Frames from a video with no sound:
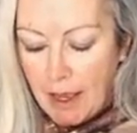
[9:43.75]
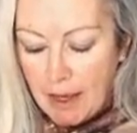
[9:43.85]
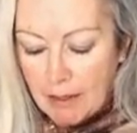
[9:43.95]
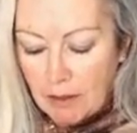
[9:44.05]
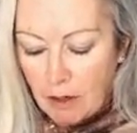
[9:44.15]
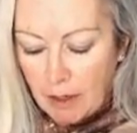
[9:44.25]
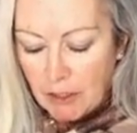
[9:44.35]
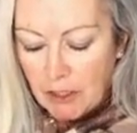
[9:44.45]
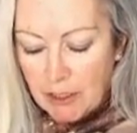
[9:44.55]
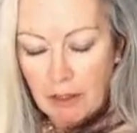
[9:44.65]
And I
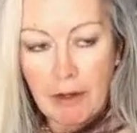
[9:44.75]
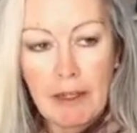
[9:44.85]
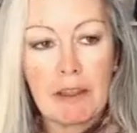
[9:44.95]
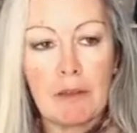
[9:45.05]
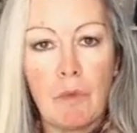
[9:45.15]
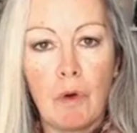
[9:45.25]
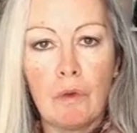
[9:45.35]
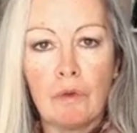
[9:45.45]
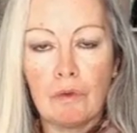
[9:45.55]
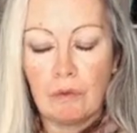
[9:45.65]
actually like them
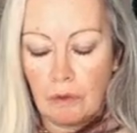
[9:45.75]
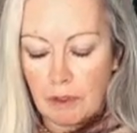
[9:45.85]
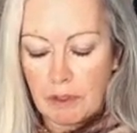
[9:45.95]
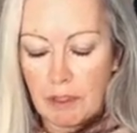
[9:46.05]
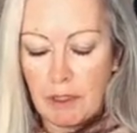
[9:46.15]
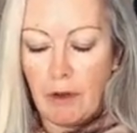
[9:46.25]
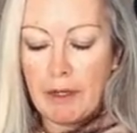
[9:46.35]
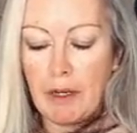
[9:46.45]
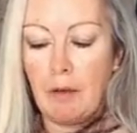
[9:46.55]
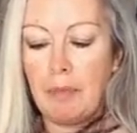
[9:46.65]
all to
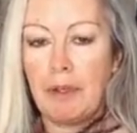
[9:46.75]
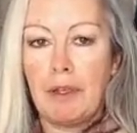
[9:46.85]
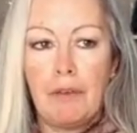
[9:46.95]
line up